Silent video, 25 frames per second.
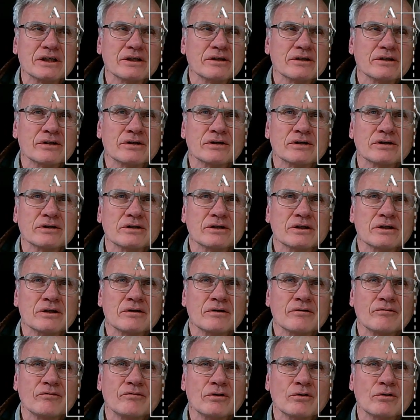There's,
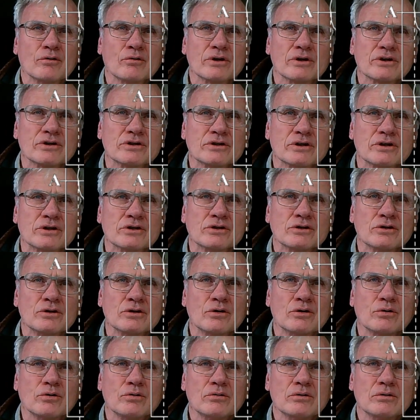if you notice, there's
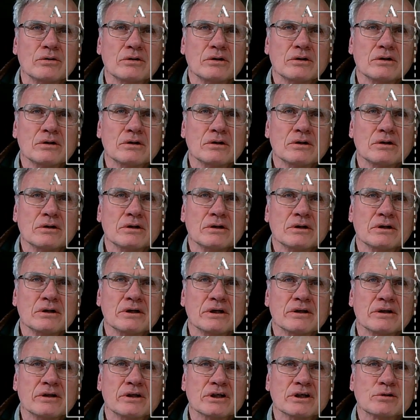no,
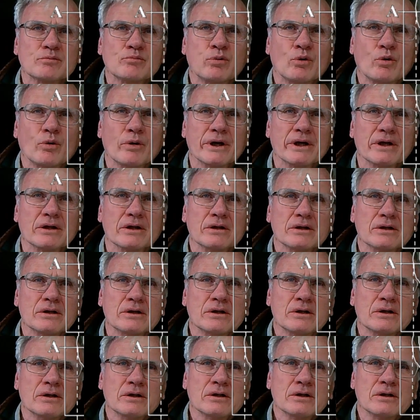at this point,
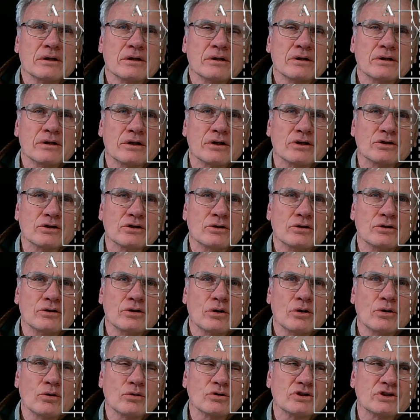there's
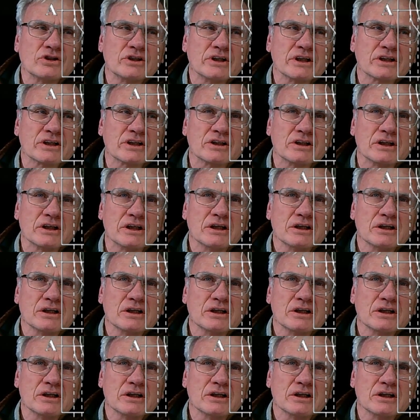no 60.